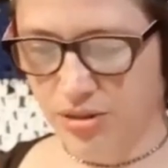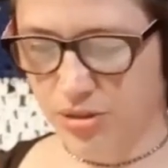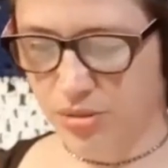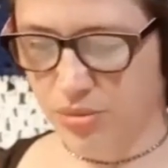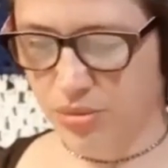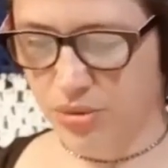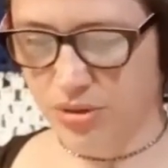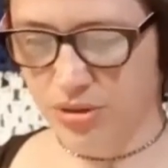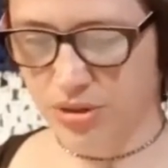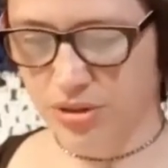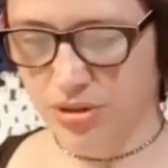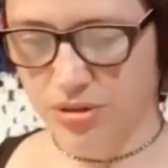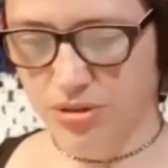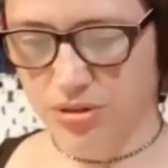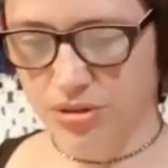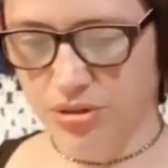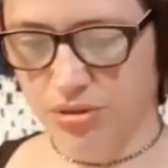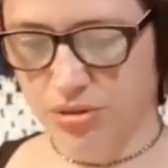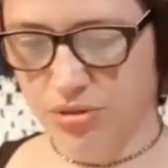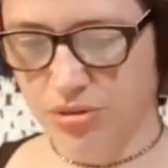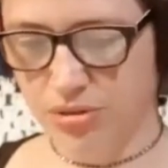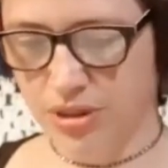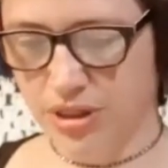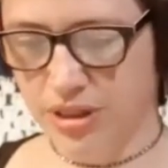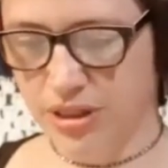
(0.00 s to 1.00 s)
want to go do
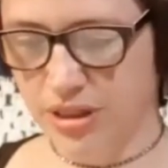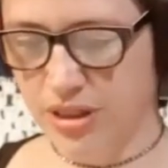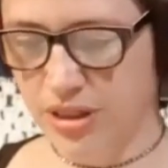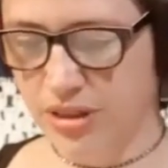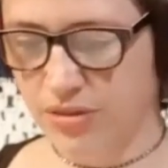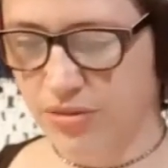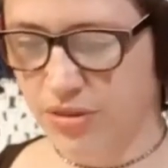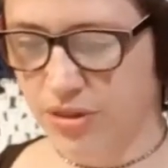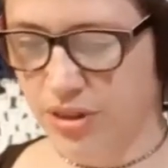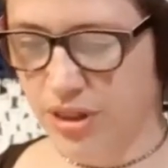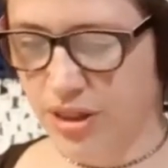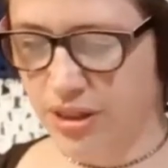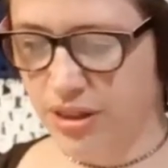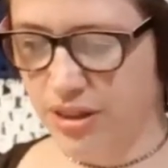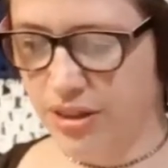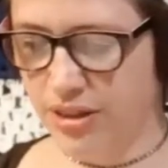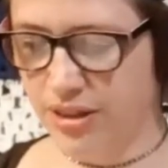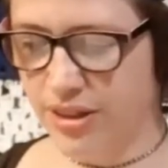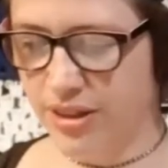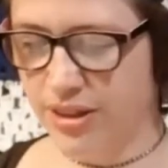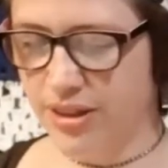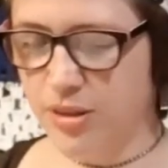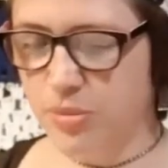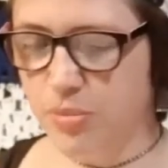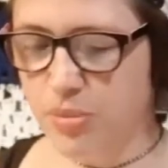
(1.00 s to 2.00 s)
crazy evil killing
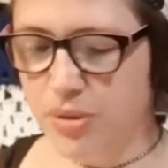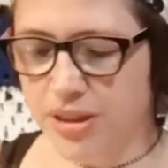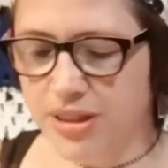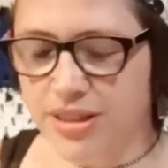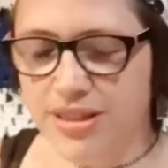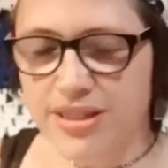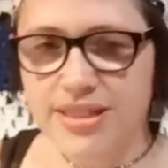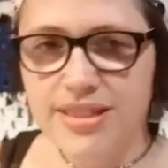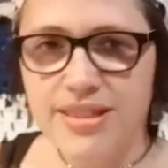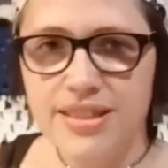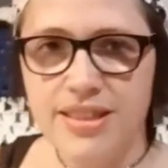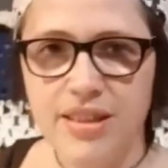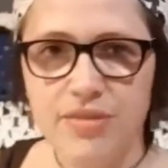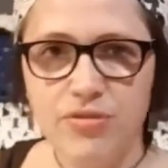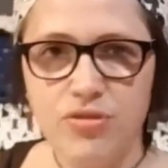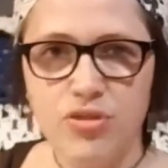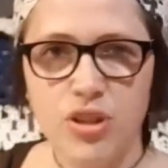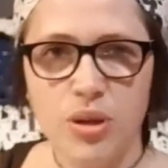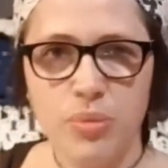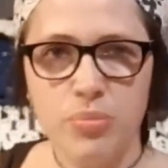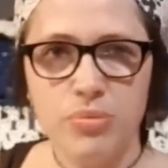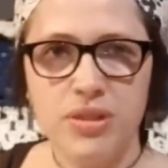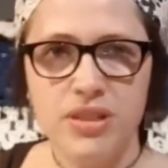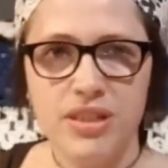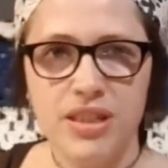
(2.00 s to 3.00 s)
things, because they've
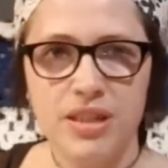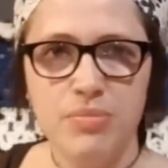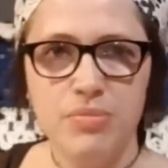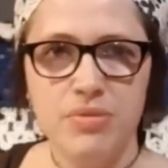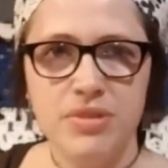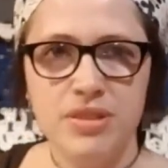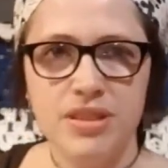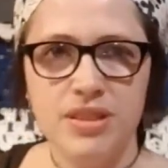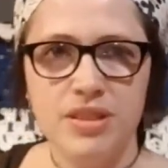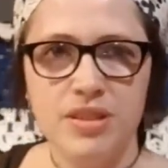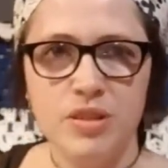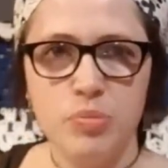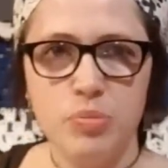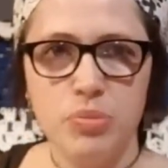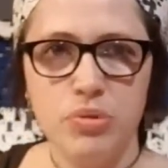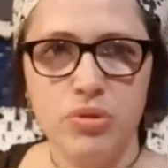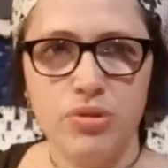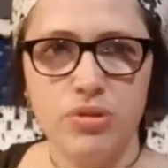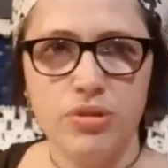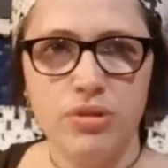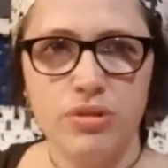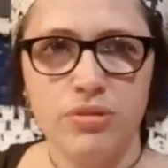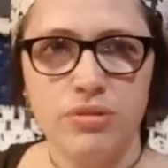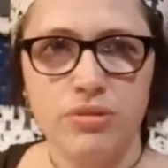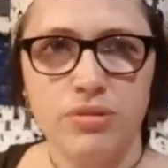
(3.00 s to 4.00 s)
trapped demons in this
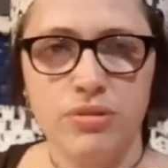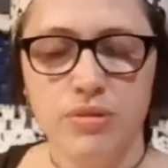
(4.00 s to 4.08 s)
book.